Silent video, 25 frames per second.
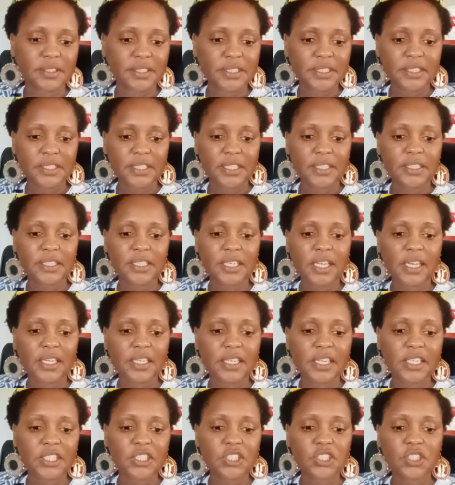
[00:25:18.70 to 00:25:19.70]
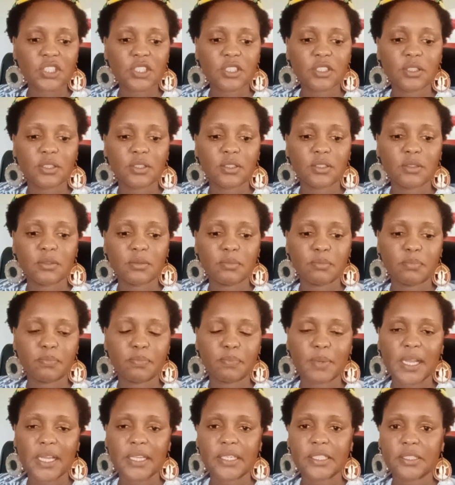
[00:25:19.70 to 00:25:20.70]
reincarnation,
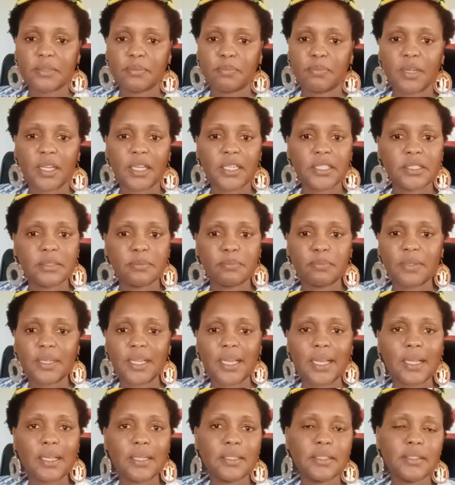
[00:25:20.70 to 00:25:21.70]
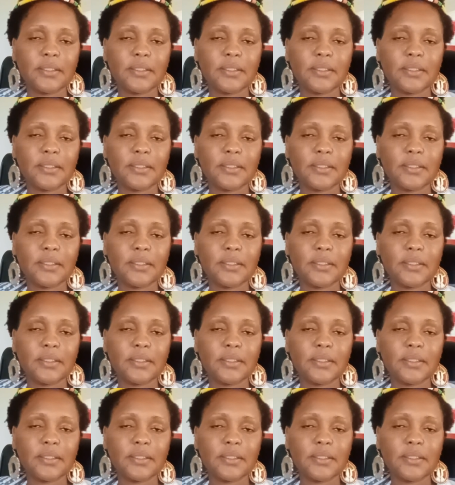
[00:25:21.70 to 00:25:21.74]
bloody, bloody, blah, blah,